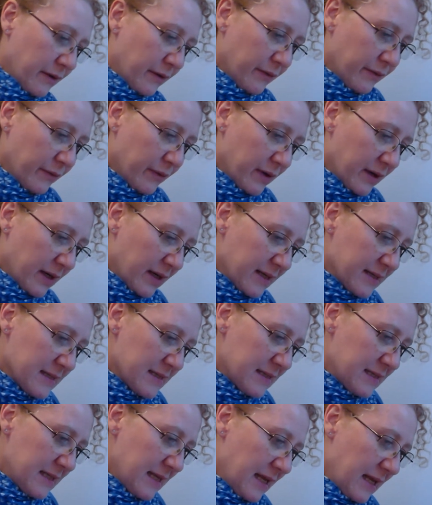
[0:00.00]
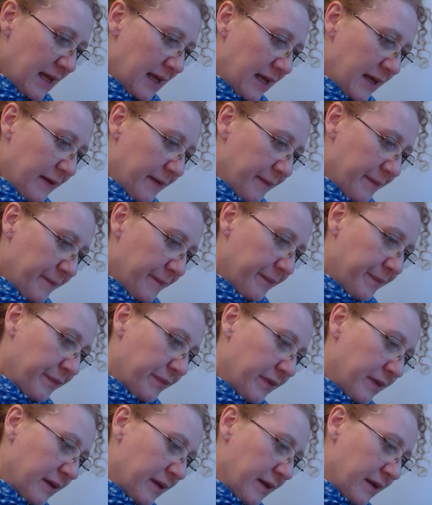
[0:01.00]
we're going to see,
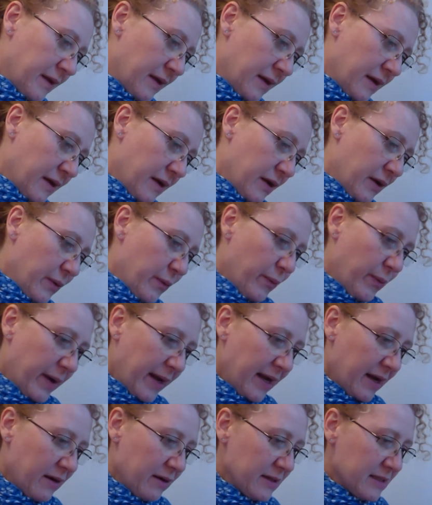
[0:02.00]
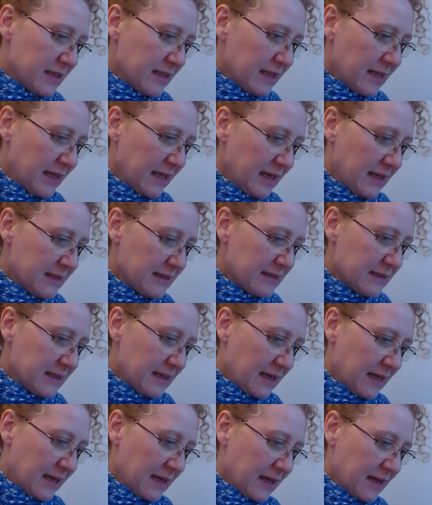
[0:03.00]
where did he
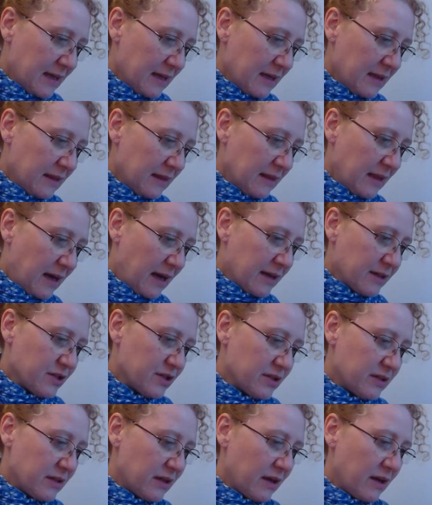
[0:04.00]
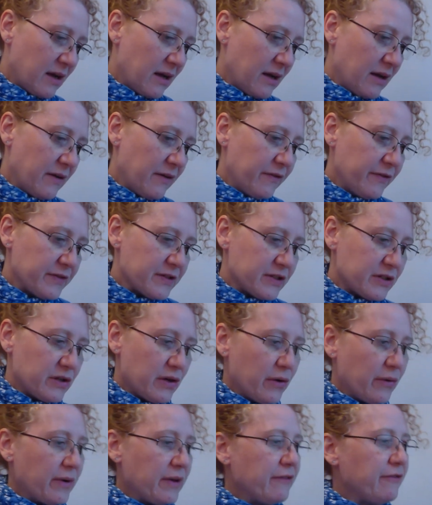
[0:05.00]
see lots of
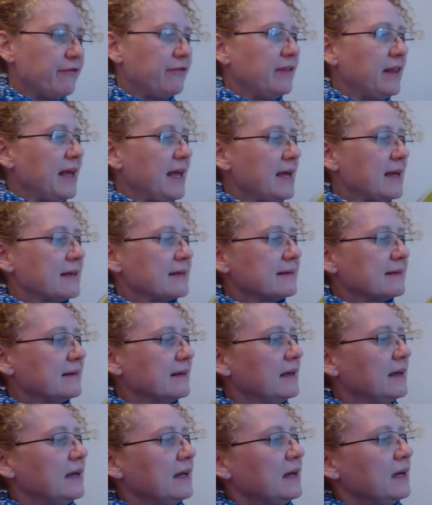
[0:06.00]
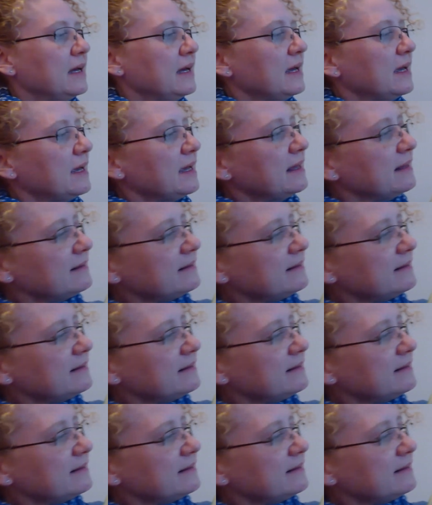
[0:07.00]
snowy flakes? It